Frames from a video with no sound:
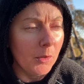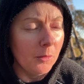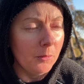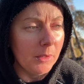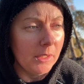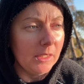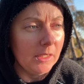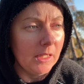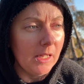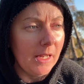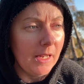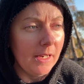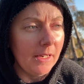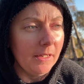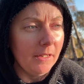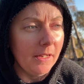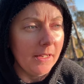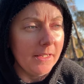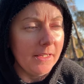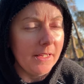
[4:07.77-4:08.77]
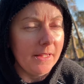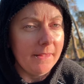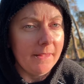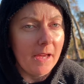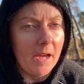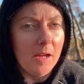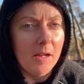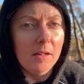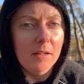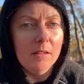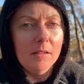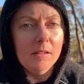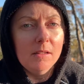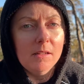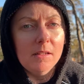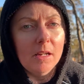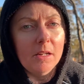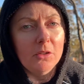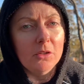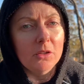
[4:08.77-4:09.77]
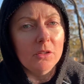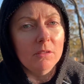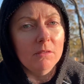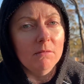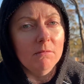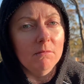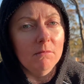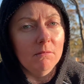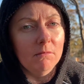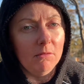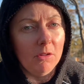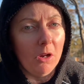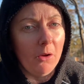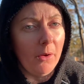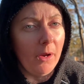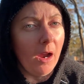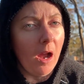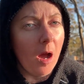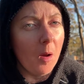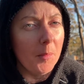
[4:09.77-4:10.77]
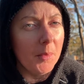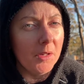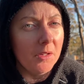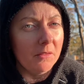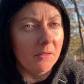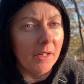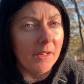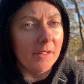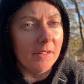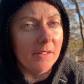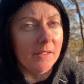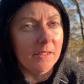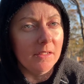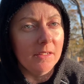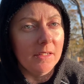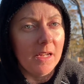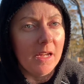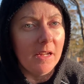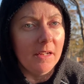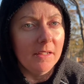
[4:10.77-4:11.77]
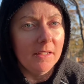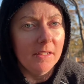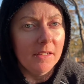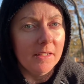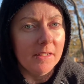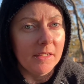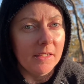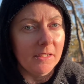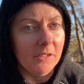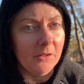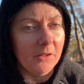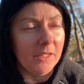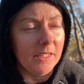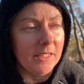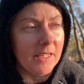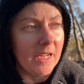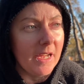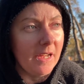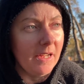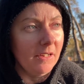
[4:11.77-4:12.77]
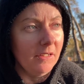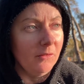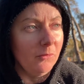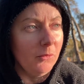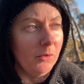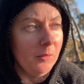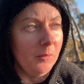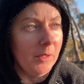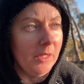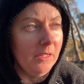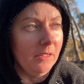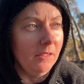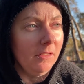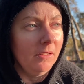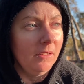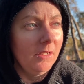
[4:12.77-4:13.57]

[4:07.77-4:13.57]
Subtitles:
glad I did that section going up it rather than down it. I think going down would have been